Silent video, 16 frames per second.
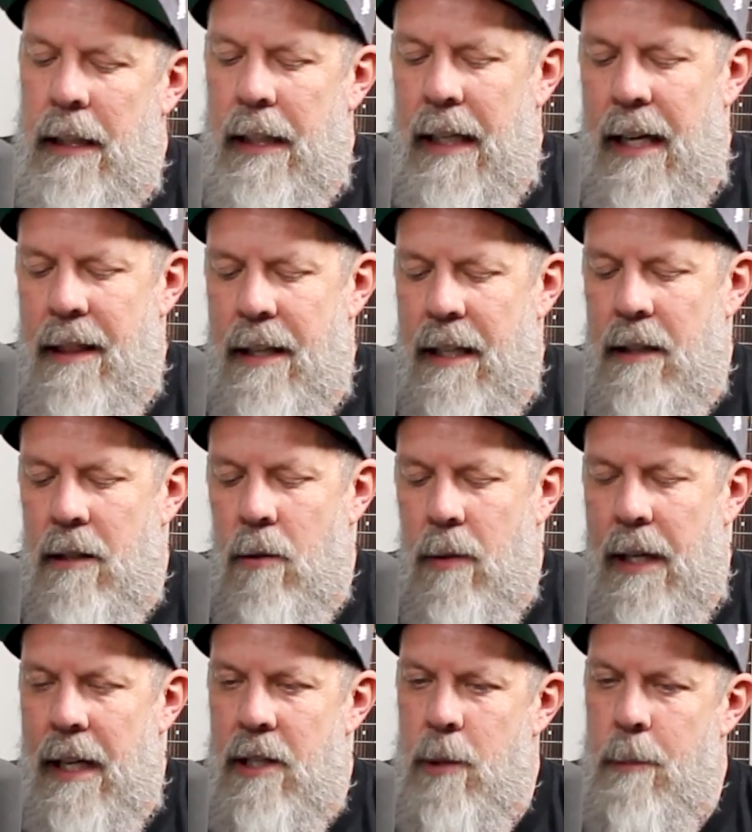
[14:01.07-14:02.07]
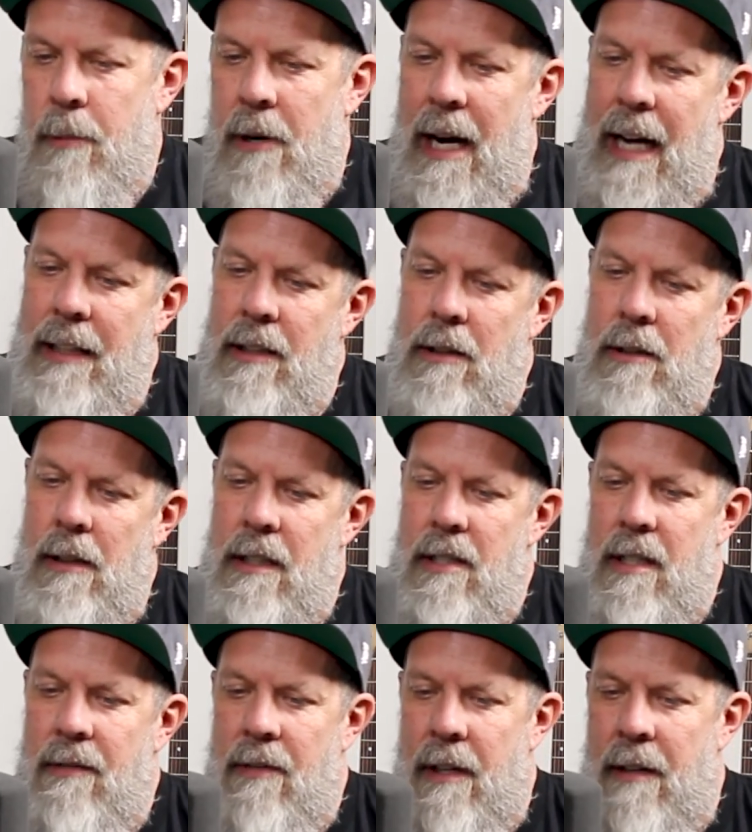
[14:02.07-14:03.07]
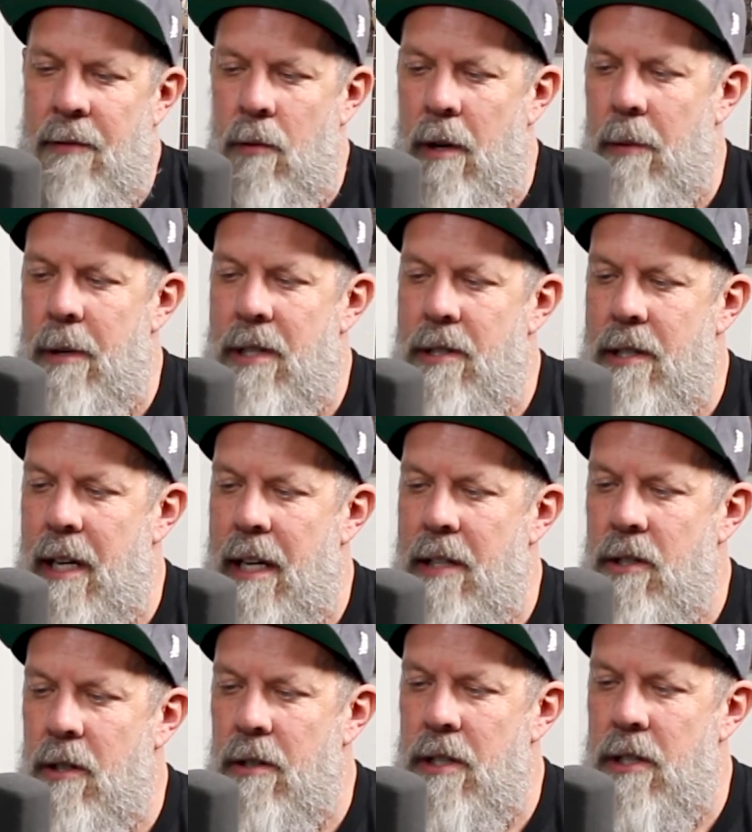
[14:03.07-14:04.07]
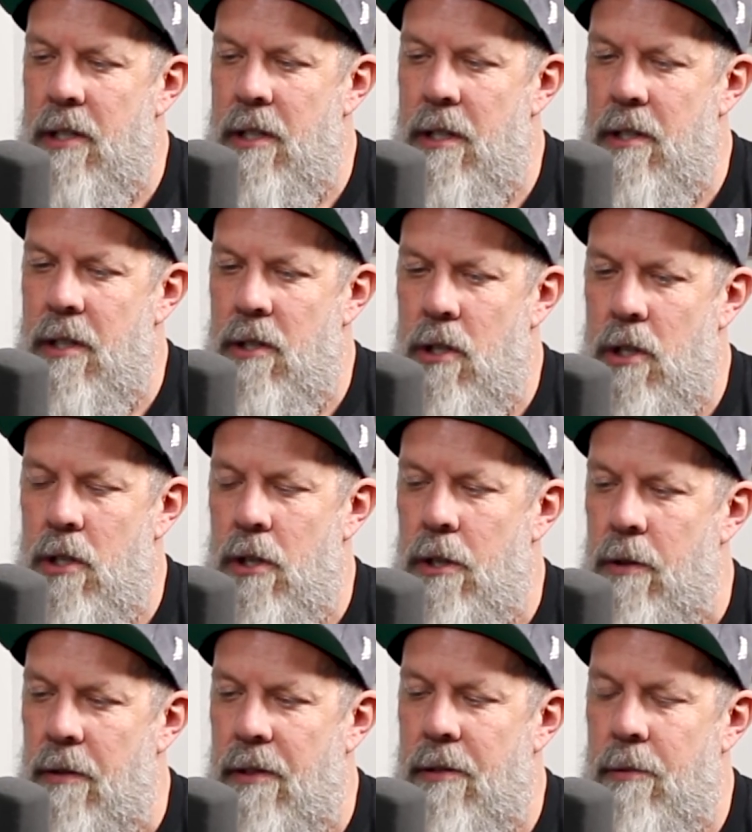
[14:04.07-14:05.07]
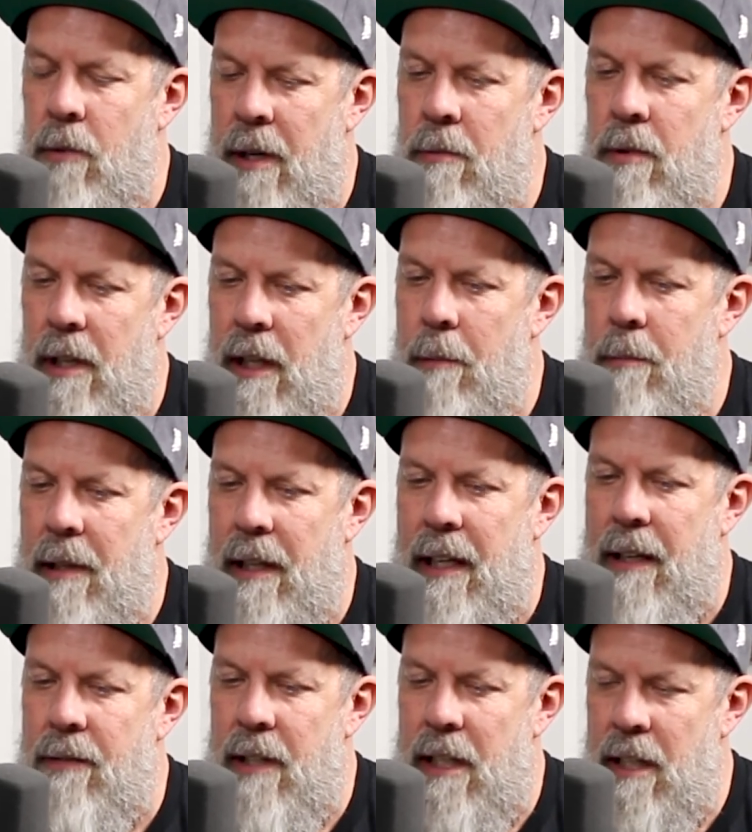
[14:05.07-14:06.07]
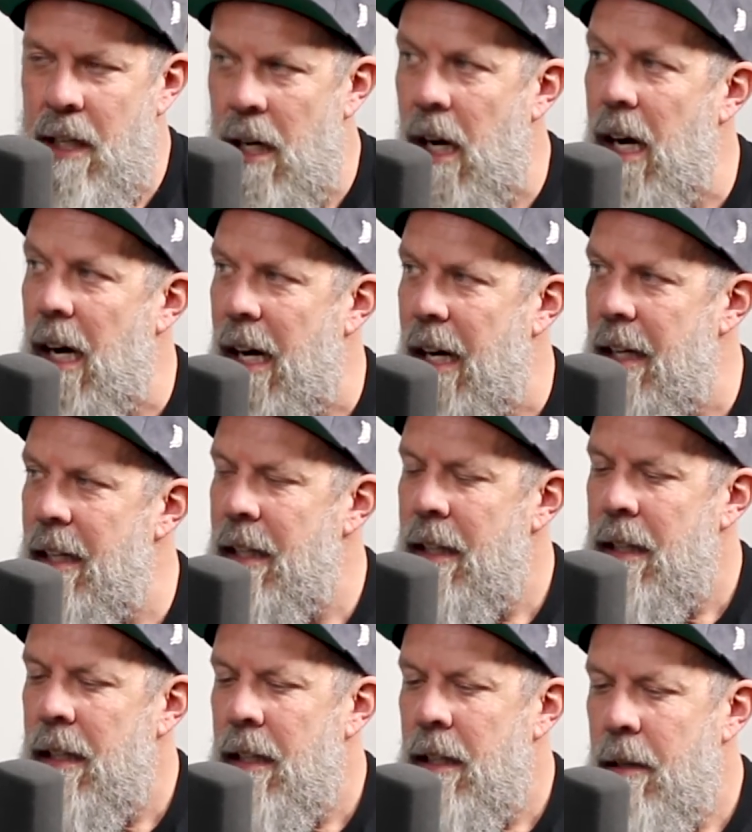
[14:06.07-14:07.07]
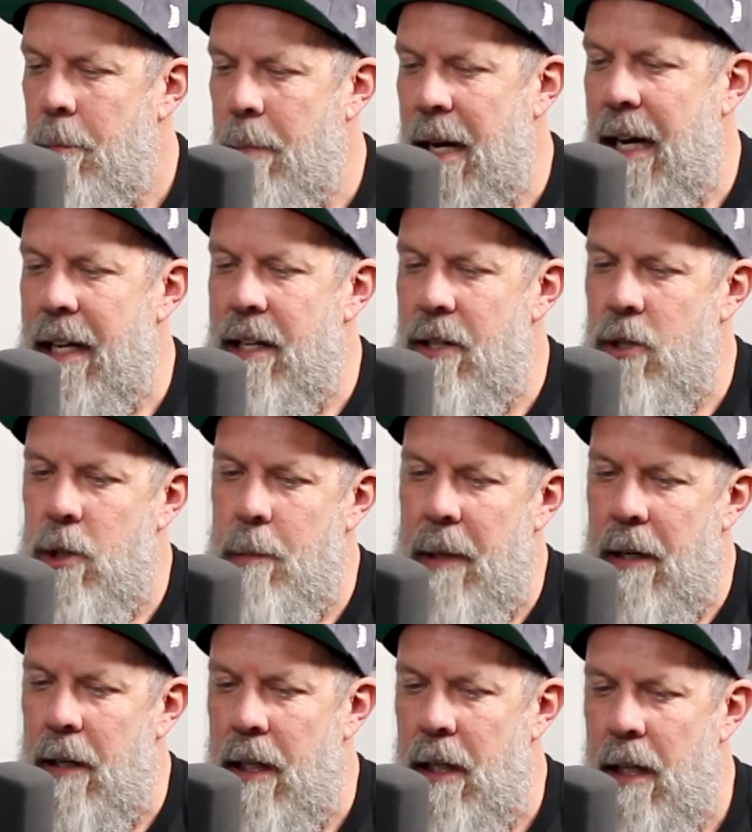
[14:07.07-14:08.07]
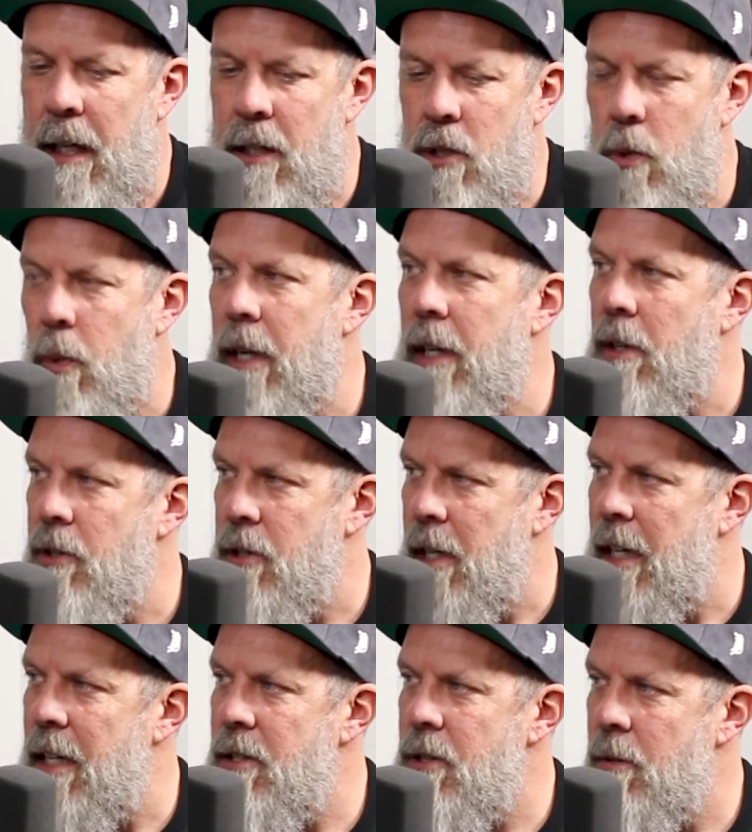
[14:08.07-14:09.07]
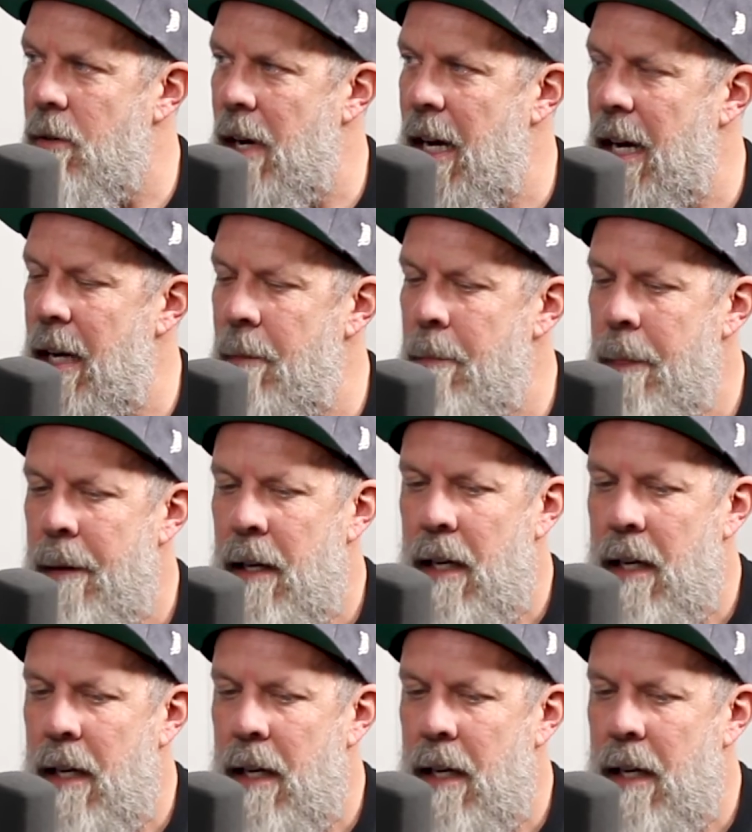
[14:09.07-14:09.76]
Yeah, I think the way it's practical is if what we say as Christians is truth, we really believe that God, by his Spirit, indwells us, right?